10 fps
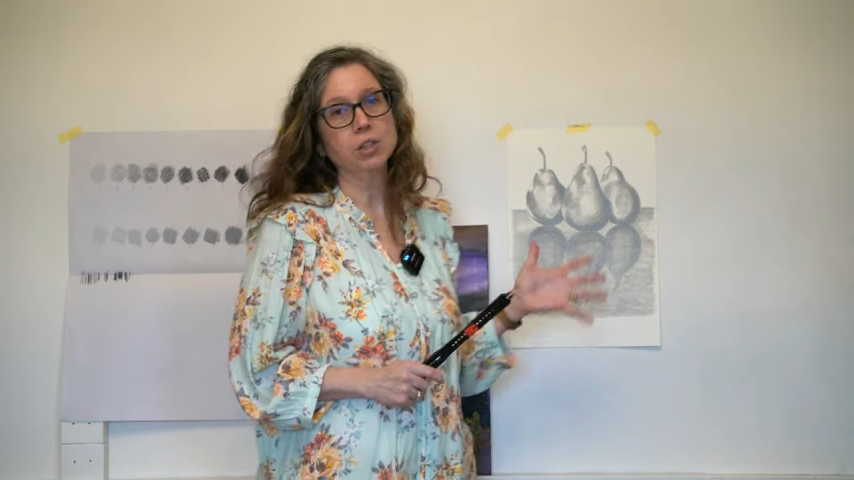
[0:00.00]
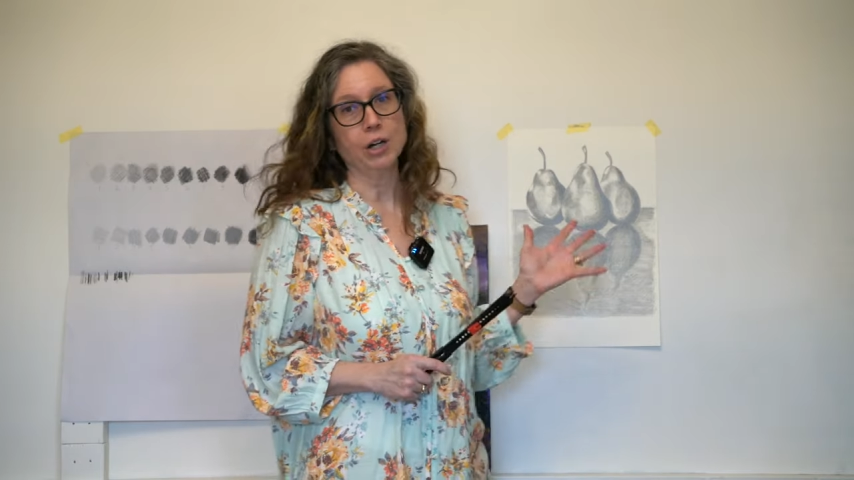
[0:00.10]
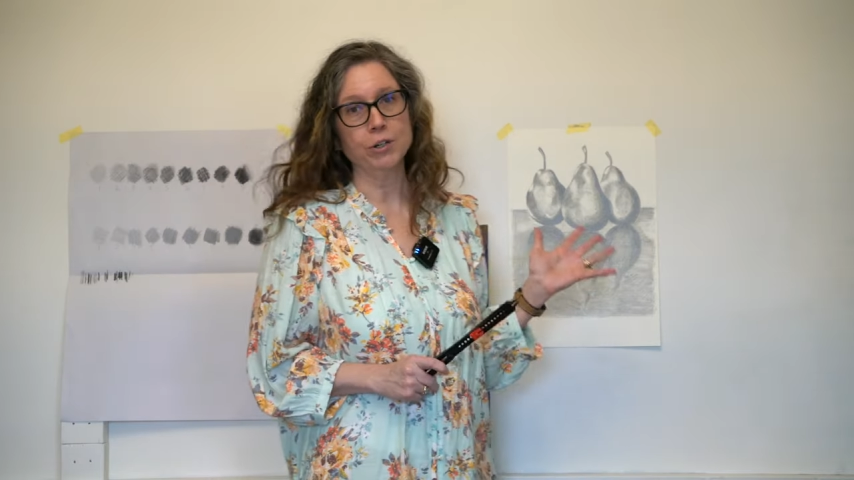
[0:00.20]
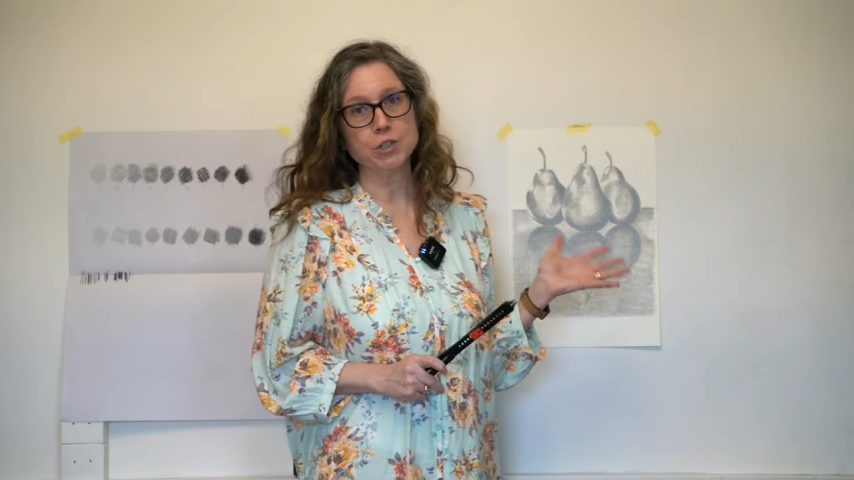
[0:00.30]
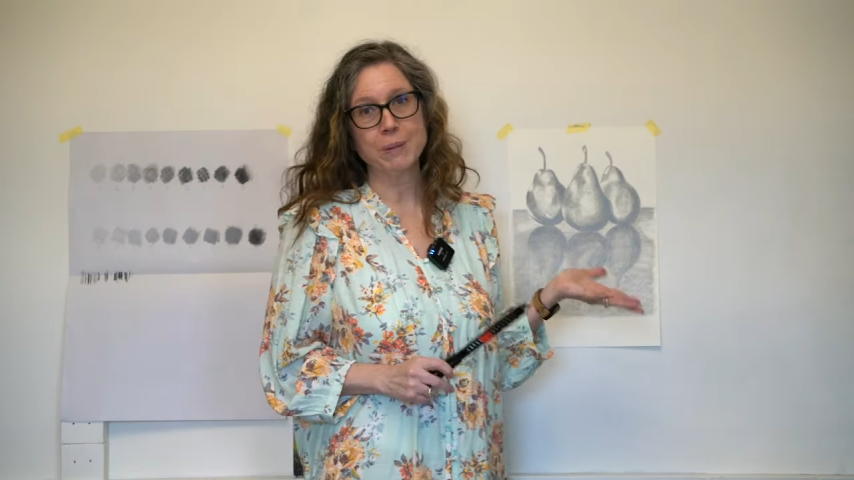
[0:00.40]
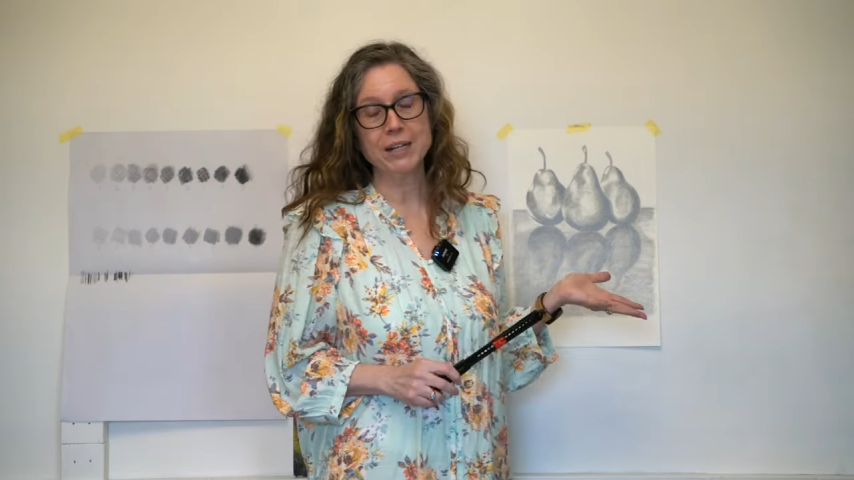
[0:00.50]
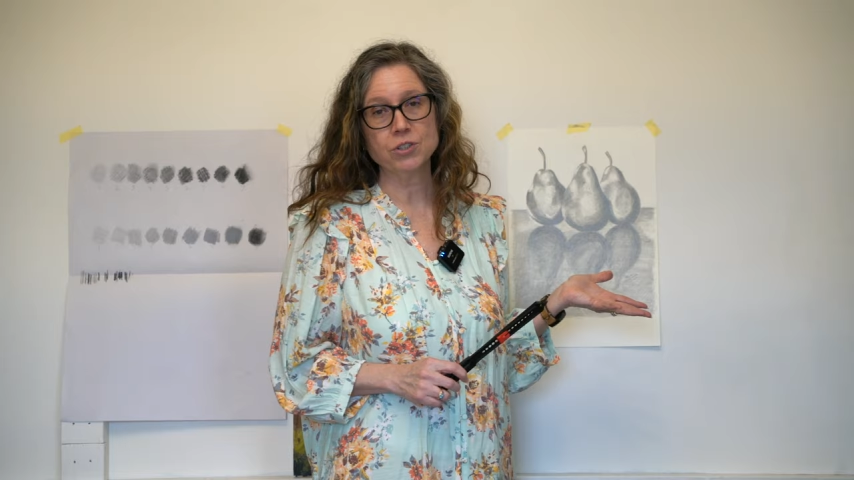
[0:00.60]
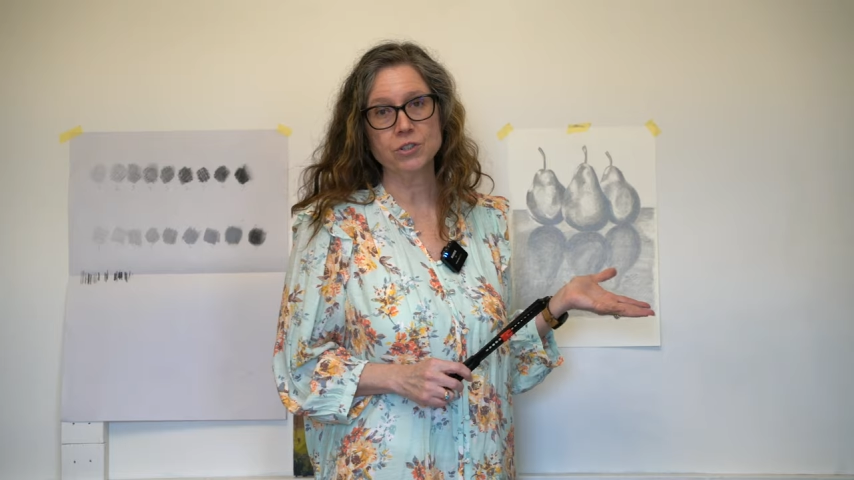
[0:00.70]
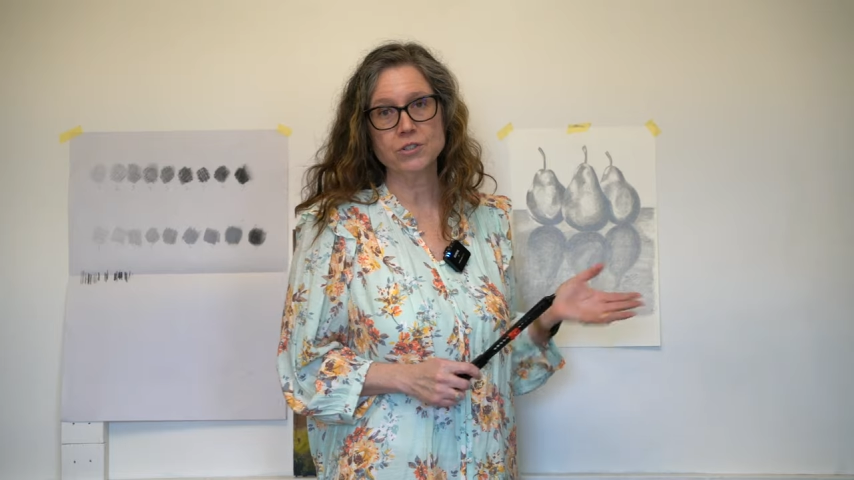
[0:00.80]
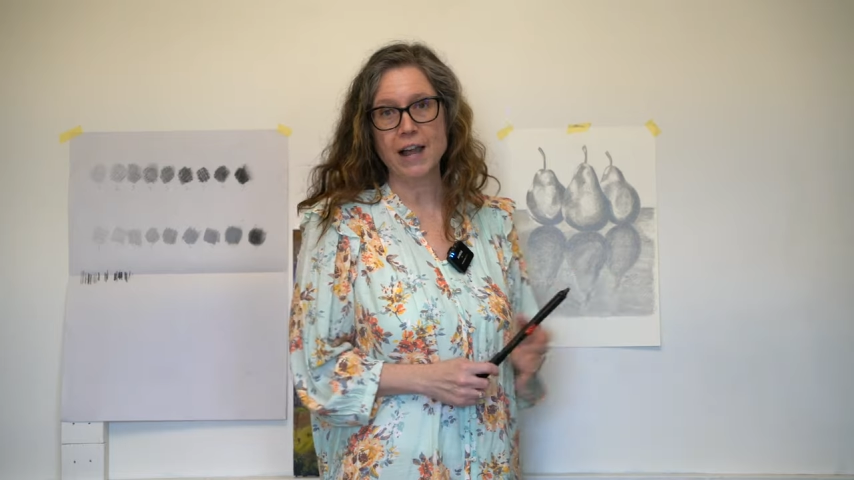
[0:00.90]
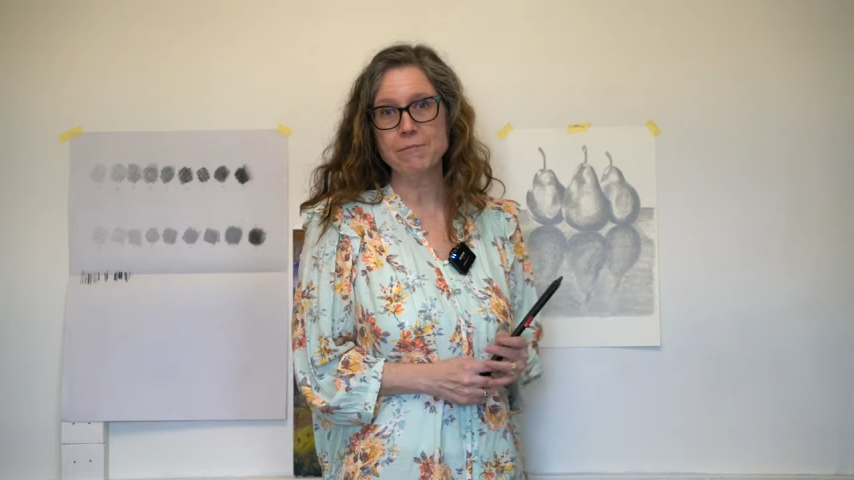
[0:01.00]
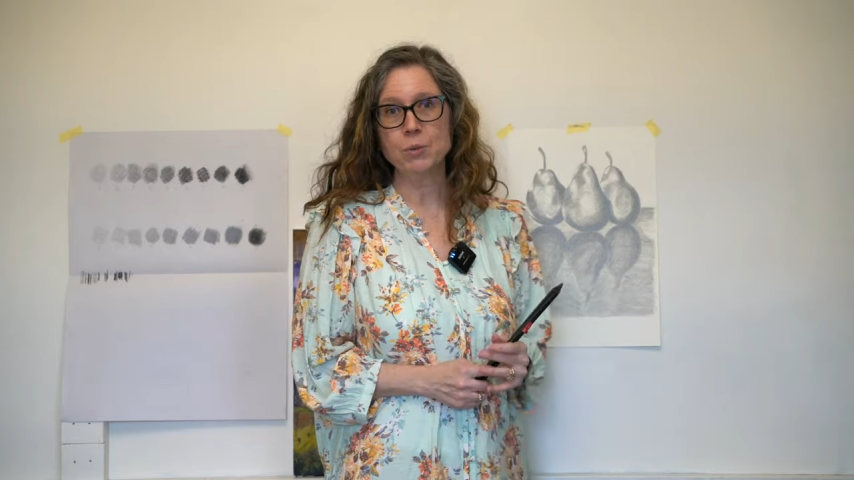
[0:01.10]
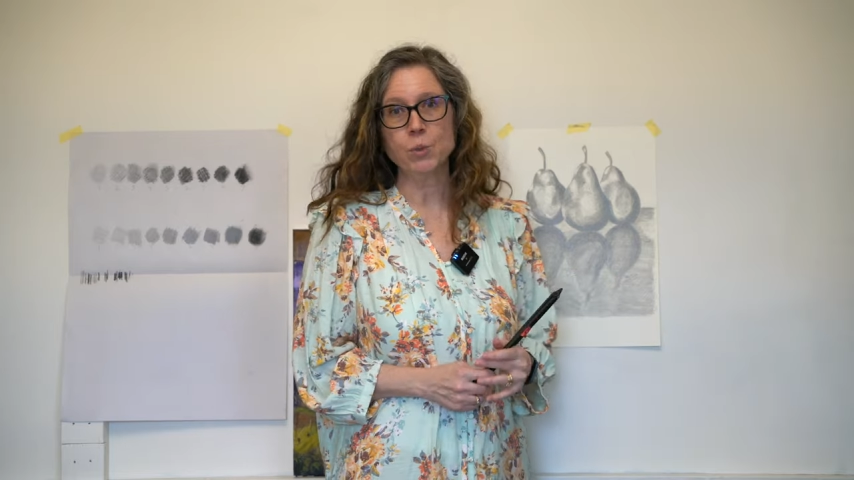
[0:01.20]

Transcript: large pictures. I've been